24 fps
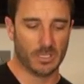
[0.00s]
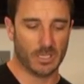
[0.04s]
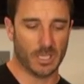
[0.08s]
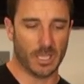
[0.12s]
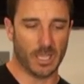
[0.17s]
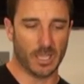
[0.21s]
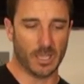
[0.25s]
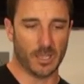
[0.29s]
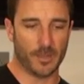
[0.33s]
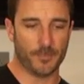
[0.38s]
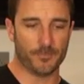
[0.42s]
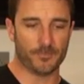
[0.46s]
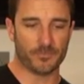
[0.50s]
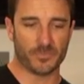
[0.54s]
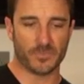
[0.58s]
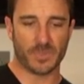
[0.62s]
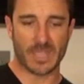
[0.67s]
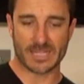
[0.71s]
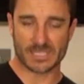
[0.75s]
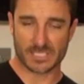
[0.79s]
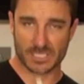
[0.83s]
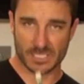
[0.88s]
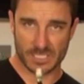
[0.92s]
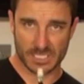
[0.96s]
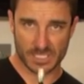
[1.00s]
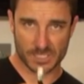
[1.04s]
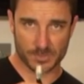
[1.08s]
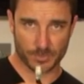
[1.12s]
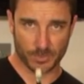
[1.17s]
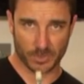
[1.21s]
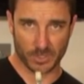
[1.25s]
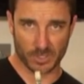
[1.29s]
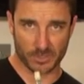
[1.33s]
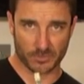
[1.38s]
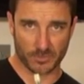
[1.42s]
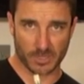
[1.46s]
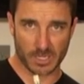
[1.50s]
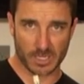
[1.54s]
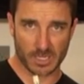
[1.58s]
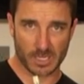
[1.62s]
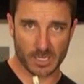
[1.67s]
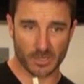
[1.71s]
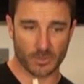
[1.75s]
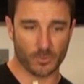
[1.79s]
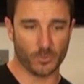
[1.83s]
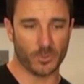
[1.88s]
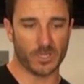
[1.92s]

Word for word: um, that's this plug right here.